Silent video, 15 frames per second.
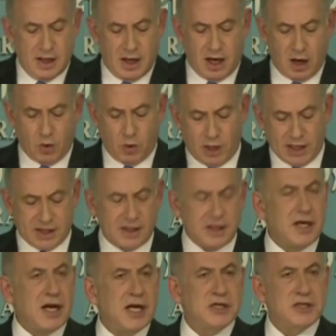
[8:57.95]
are what the
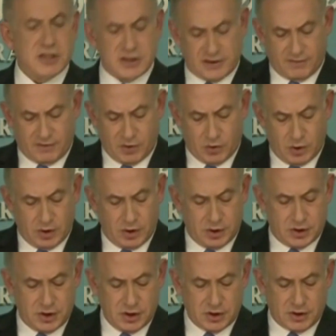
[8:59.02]
nations of the
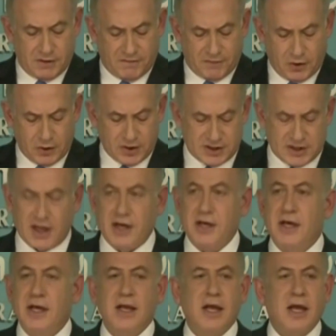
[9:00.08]
world should focus on
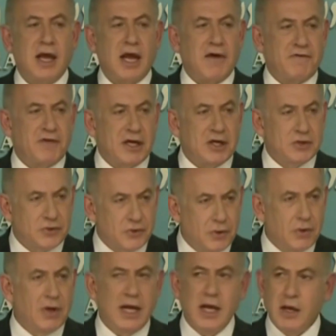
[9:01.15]
if they
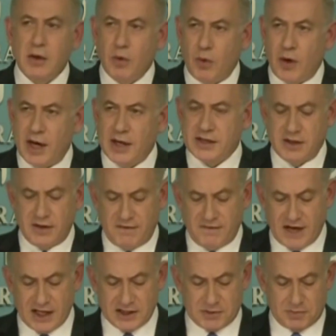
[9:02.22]
truly want to
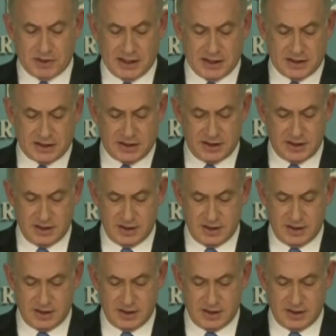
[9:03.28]
advance peace.